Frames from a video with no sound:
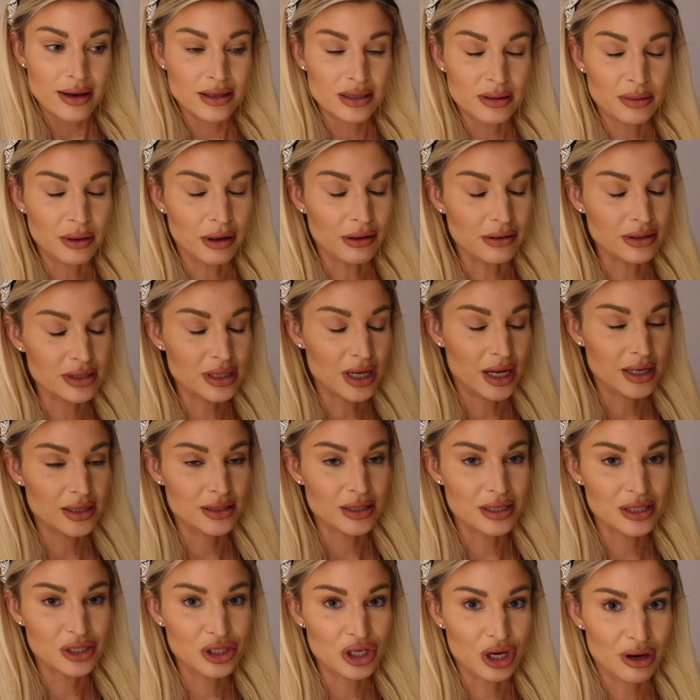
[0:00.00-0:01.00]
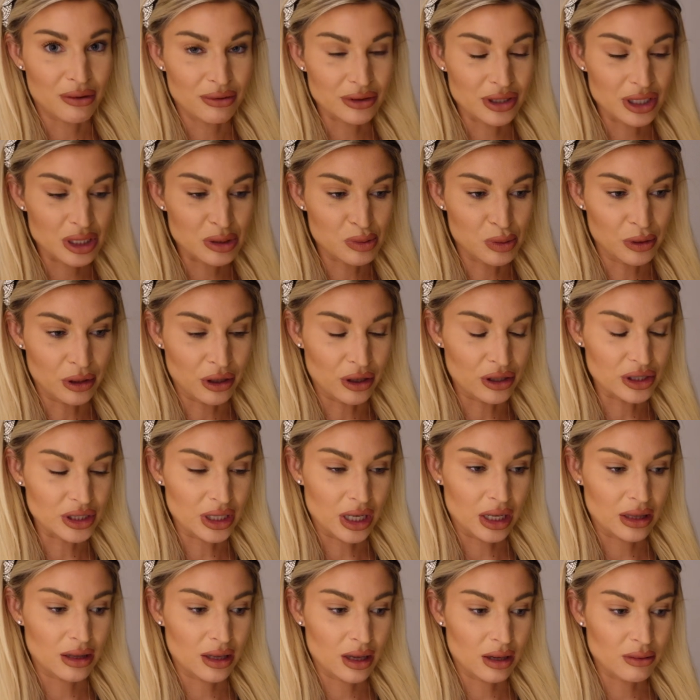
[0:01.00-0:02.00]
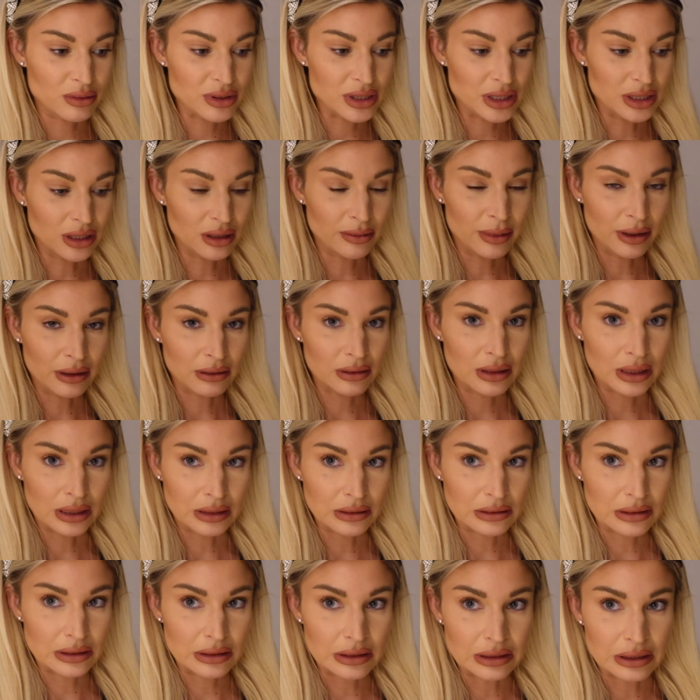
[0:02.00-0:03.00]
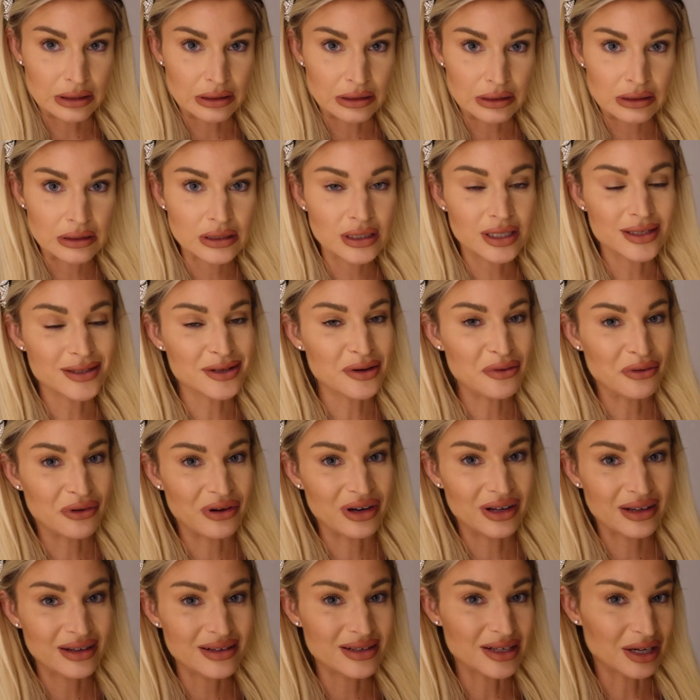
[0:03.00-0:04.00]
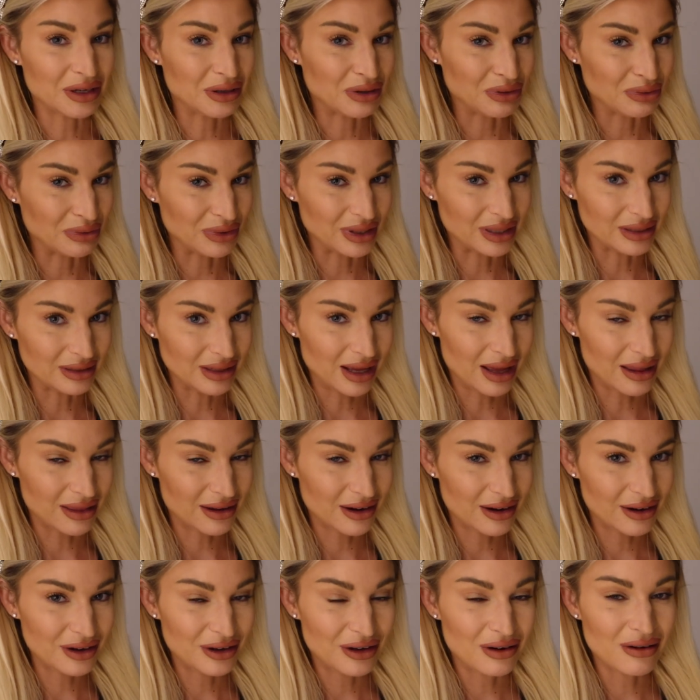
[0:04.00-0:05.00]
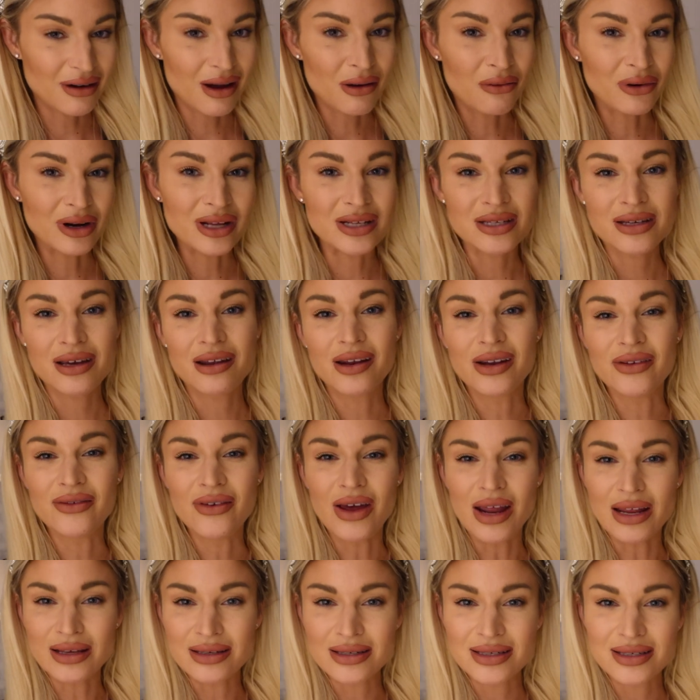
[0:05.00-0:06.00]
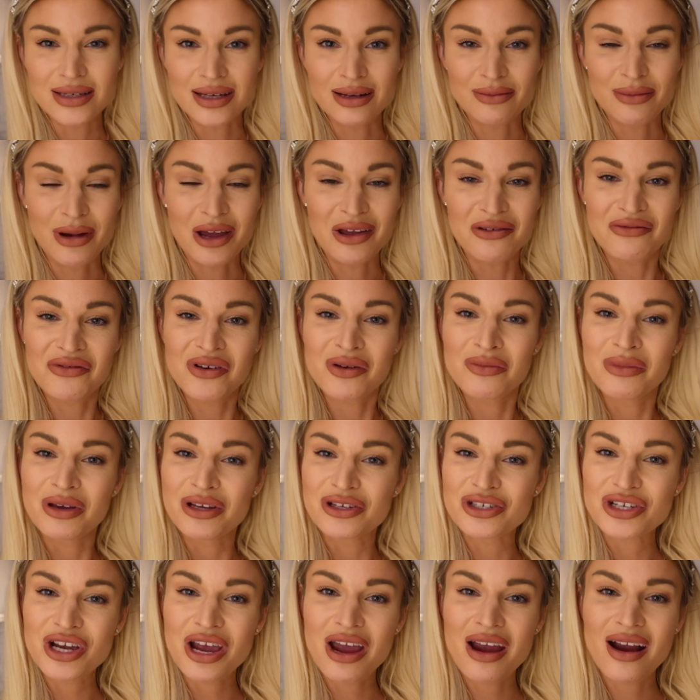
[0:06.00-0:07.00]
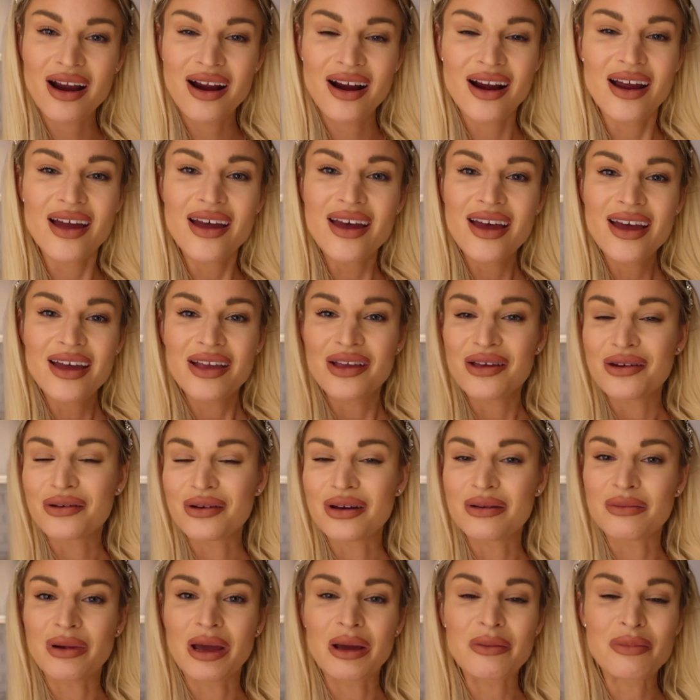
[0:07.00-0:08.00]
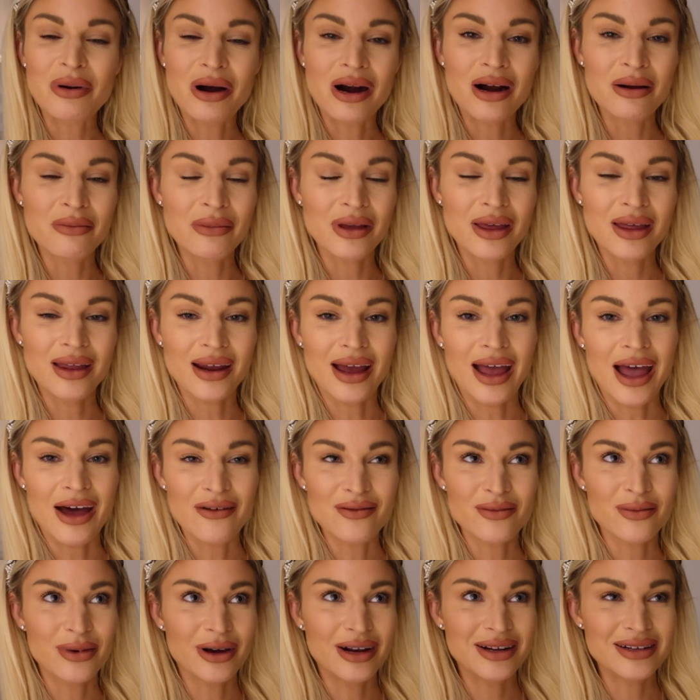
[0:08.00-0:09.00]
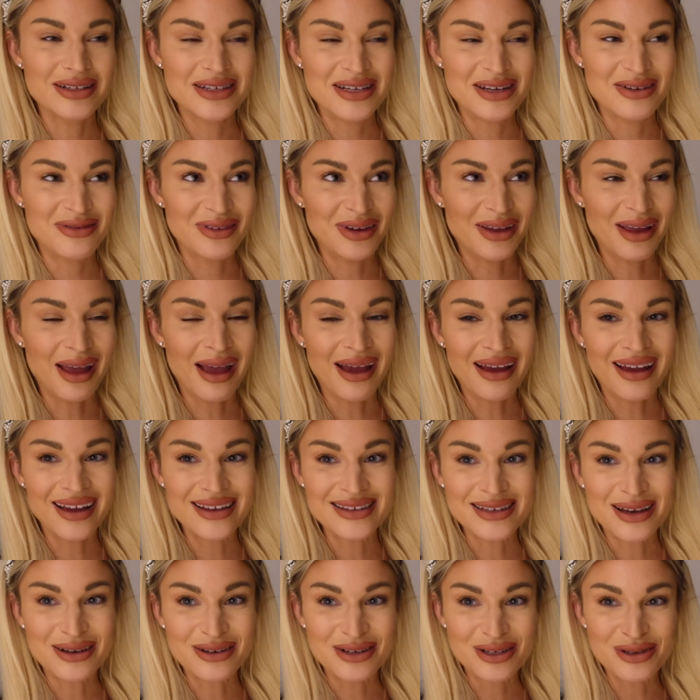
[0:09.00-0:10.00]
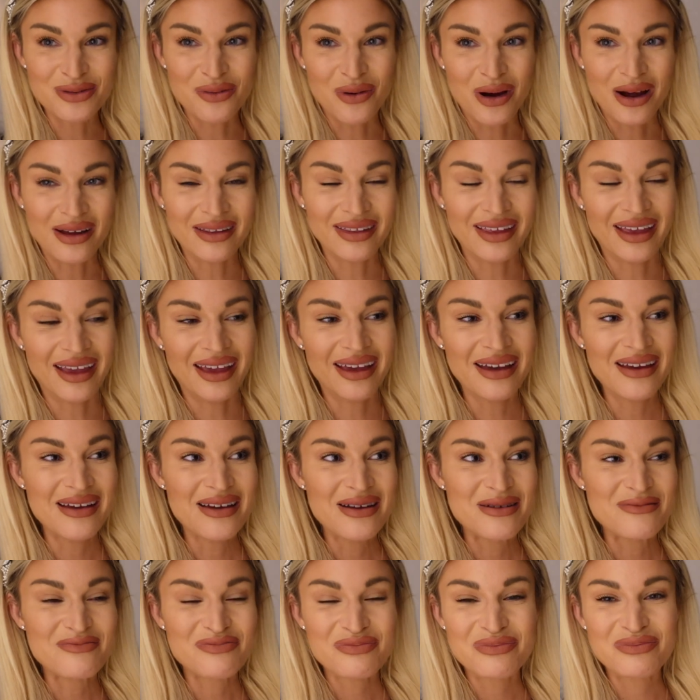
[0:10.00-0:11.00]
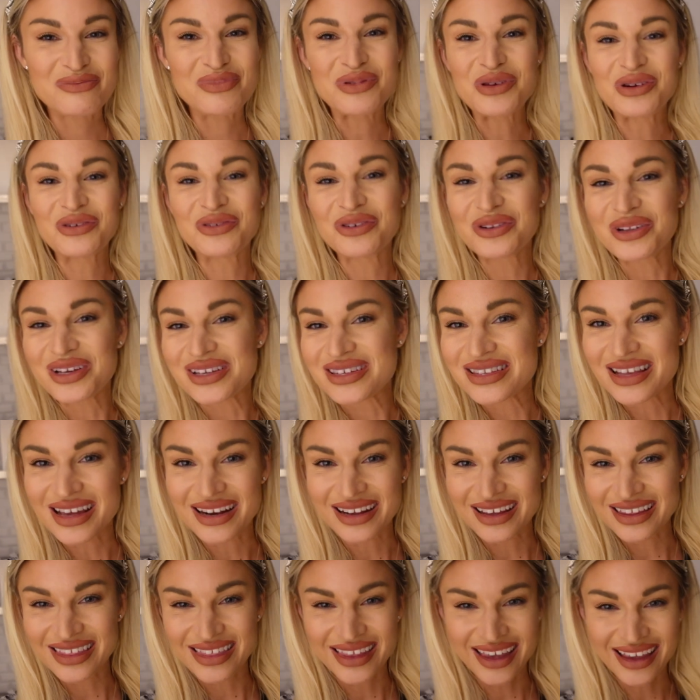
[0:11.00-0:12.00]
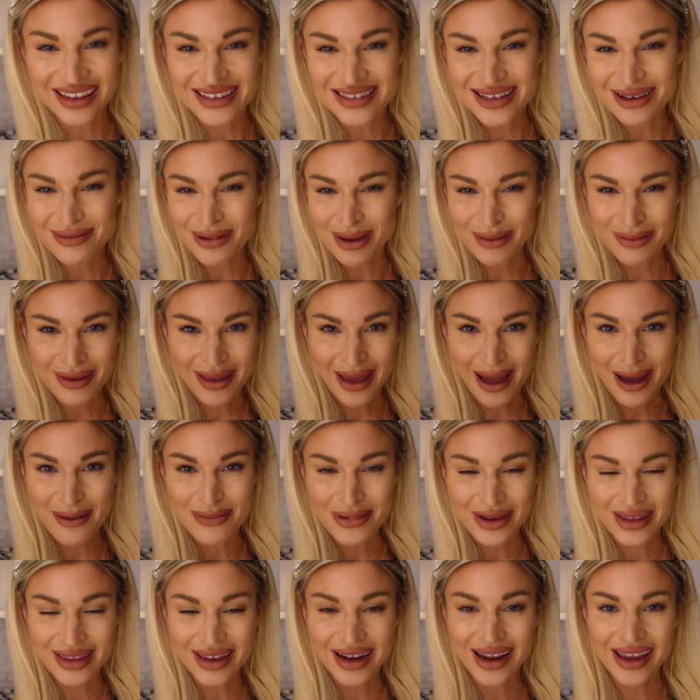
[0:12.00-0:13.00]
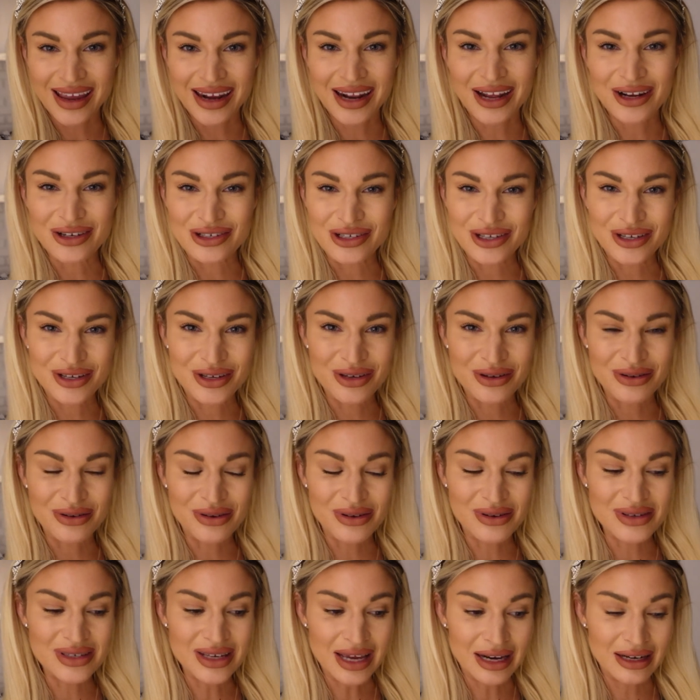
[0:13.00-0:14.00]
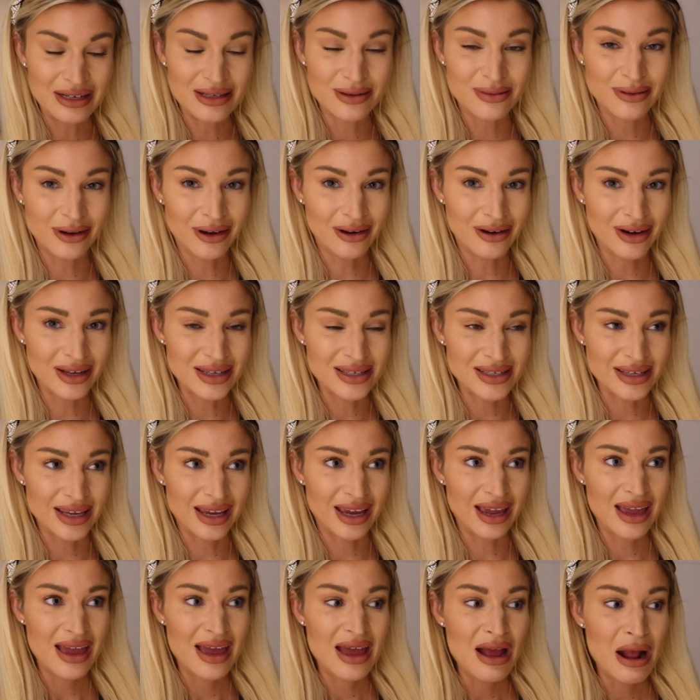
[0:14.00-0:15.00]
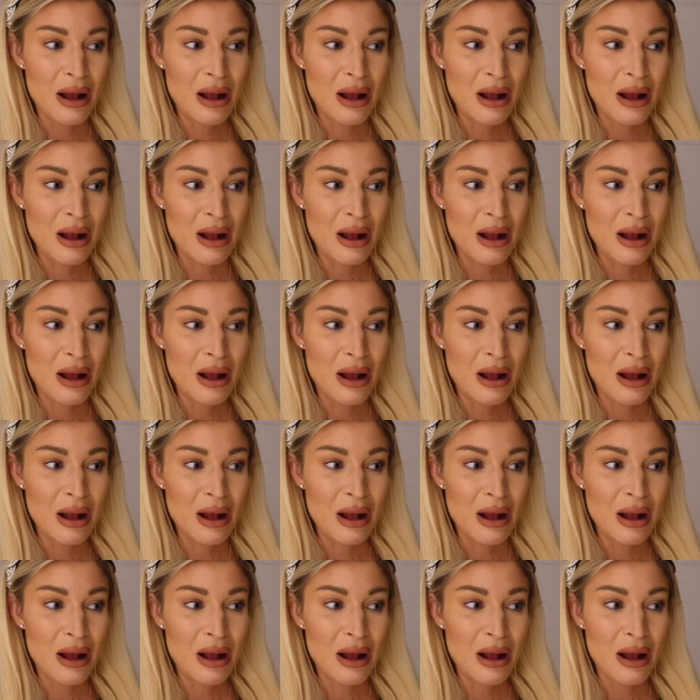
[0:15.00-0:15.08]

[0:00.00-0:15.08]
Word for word: and to be honest guys, this chair was a splurge. Like I think it was still about $1,000 because I wanted it done in real leather. You know, I wanted to invest in my filming chair, you know, in my apartment. I haven't bought a TV yet because I just want like beautiful aesthetic things that make me happy that I can actually use. And to be honest, like